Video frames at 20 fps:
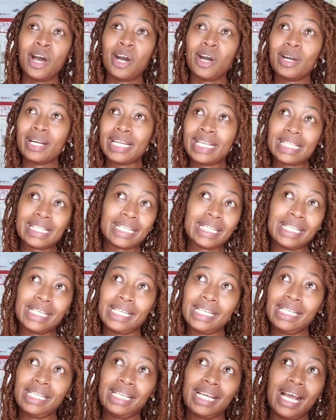
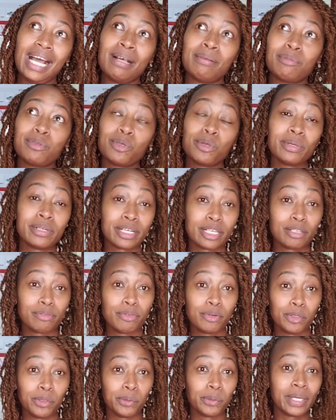Honestly, I'm so
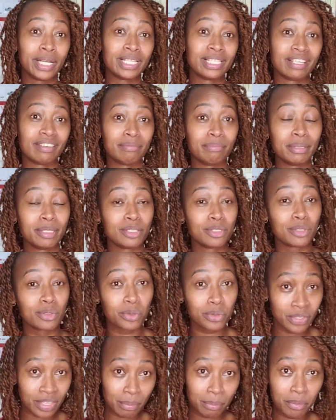grateful you guys have been
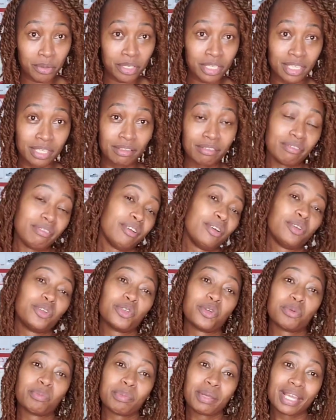so supportive
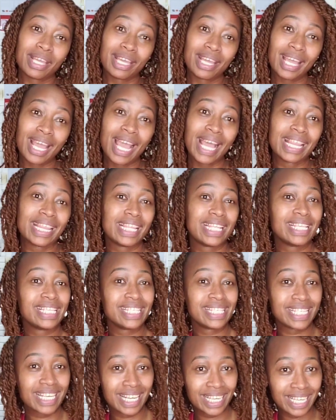to me and
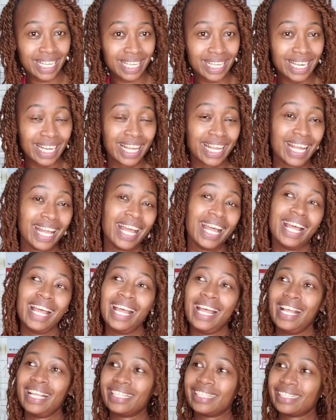this channel.
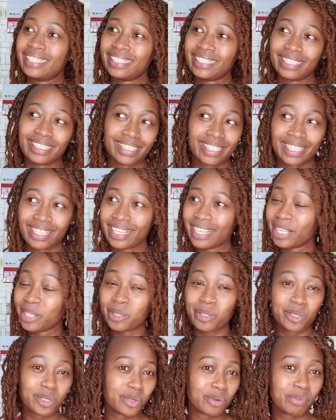
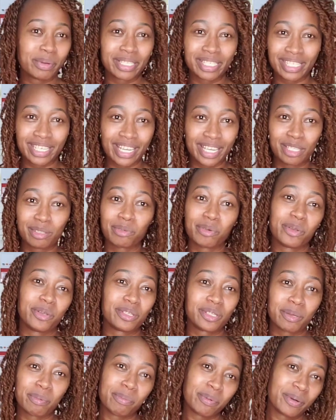Thank you so much guys for your
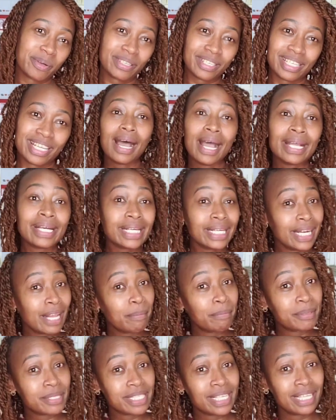support. I really
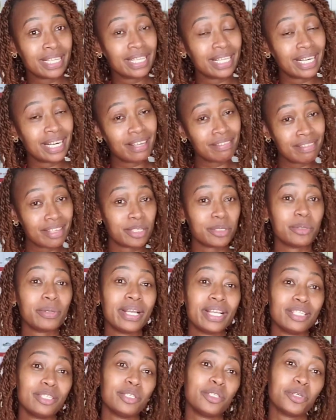appreciate the love that you
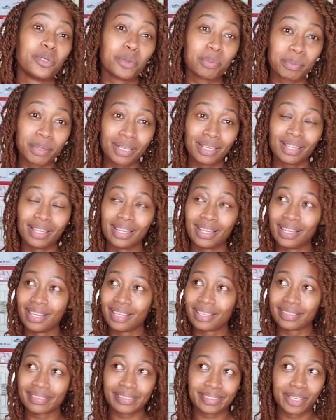guys show me.
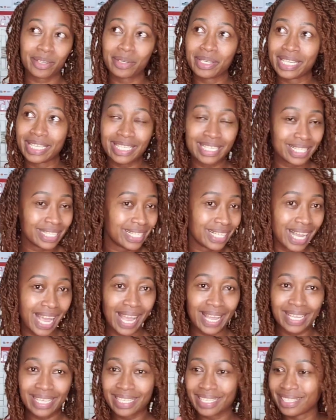Honestly,
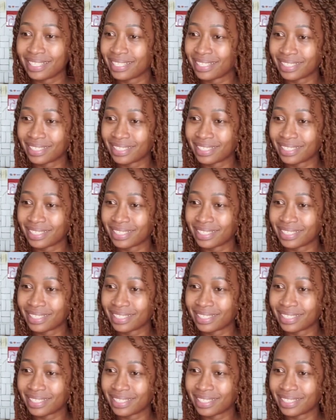I